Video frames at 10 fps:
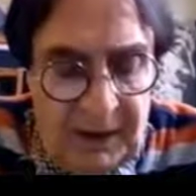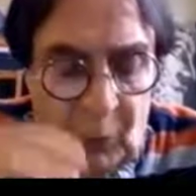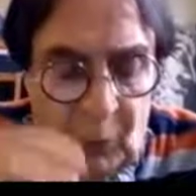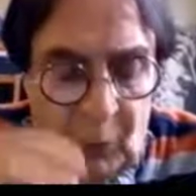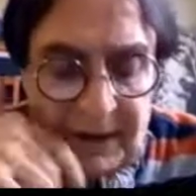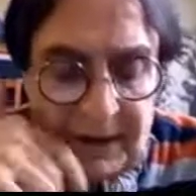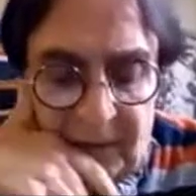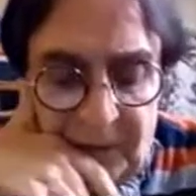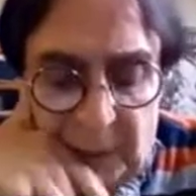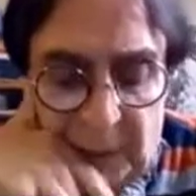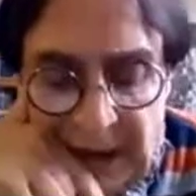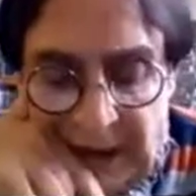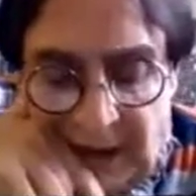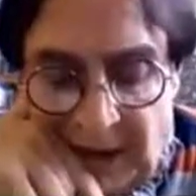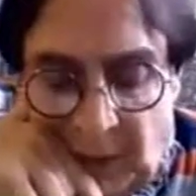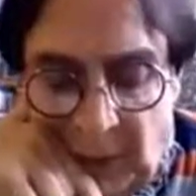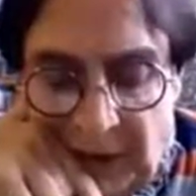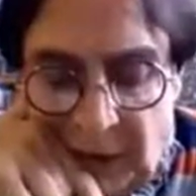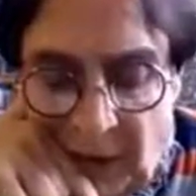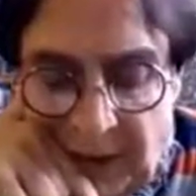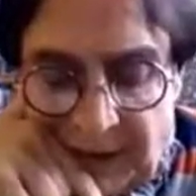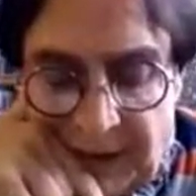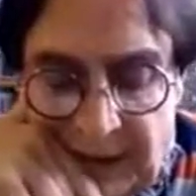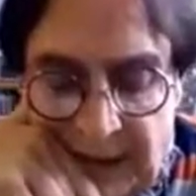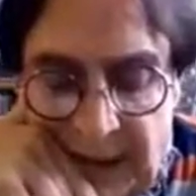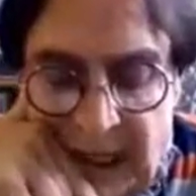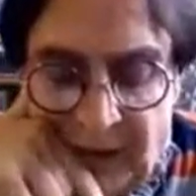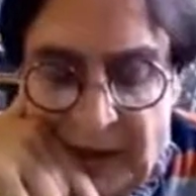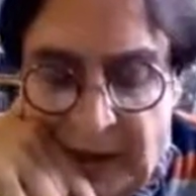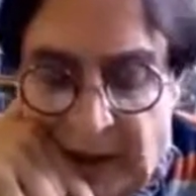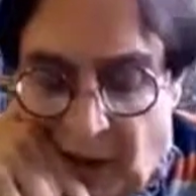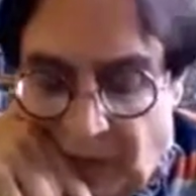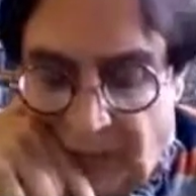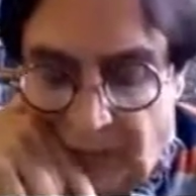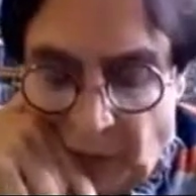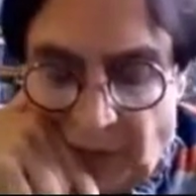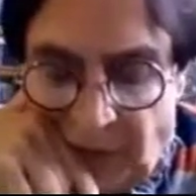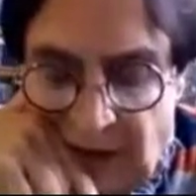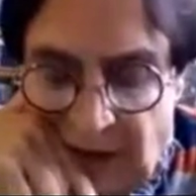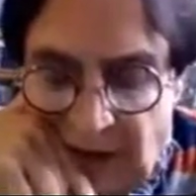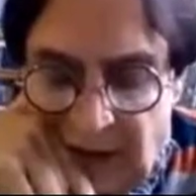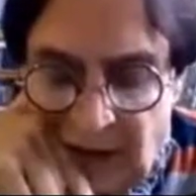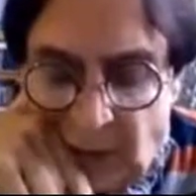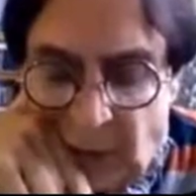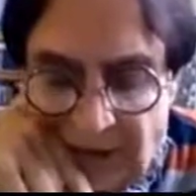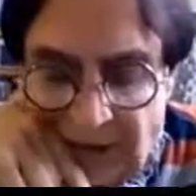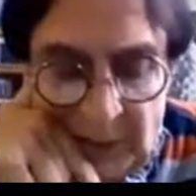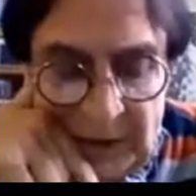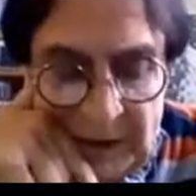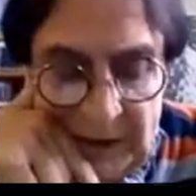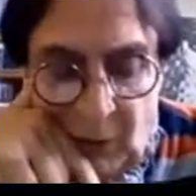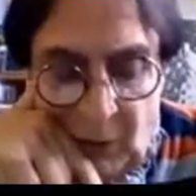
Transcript: The width of the plain can be crossed in half a day on foot. This proximity